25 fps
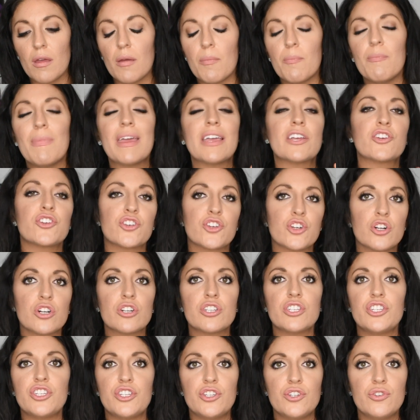Make
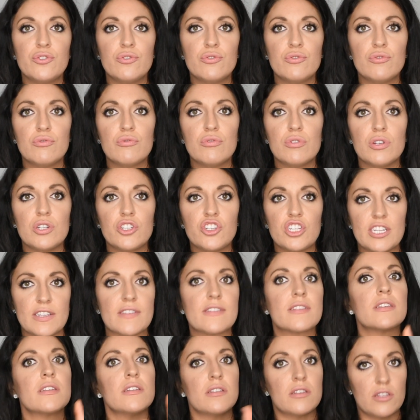sure to
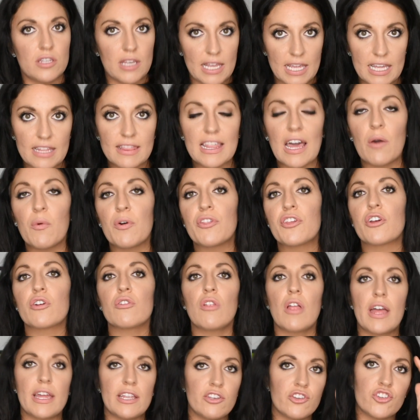just eat that with your
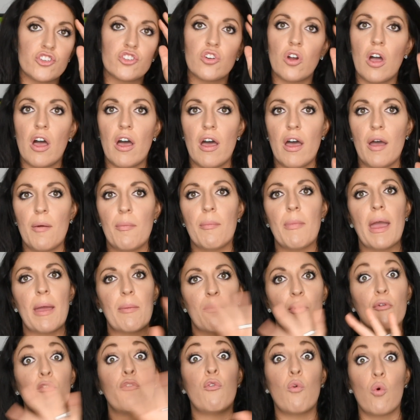lunch
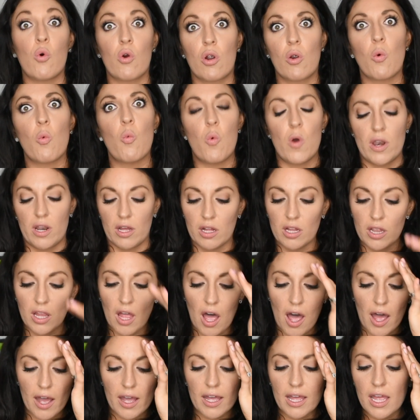and before 1
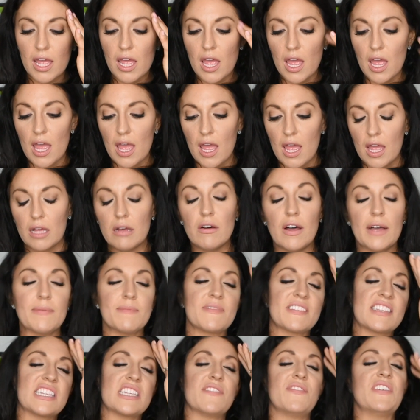o'clock. Oh,
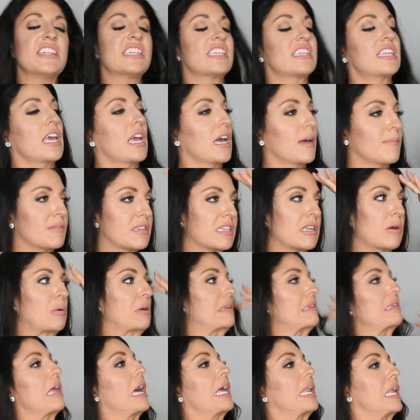I'm spitzing. I'm so
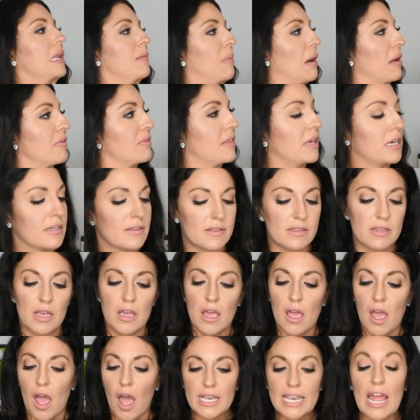excited about this.
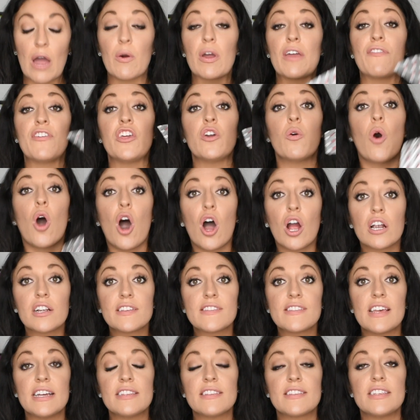Now, if you are
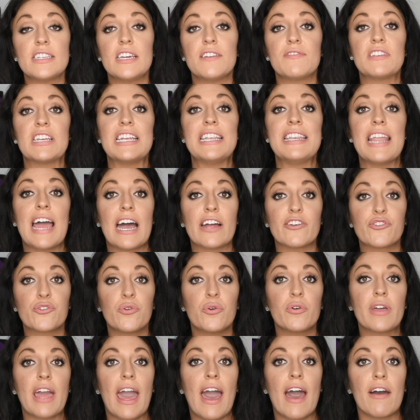sensitive to
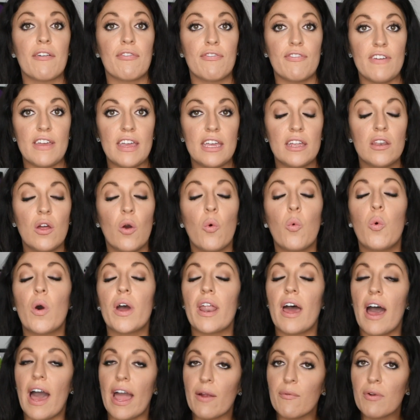natural caffeine,
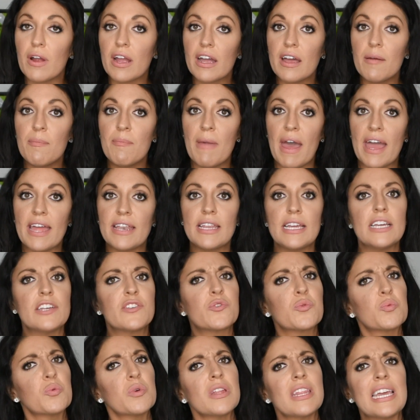what I recommend
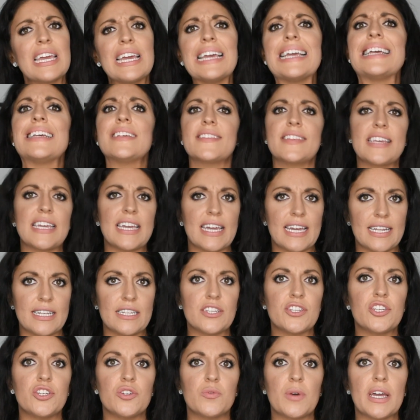is really easing
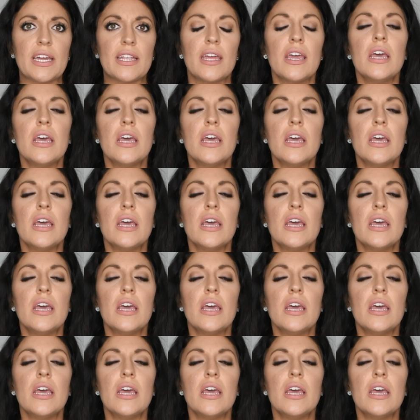into it.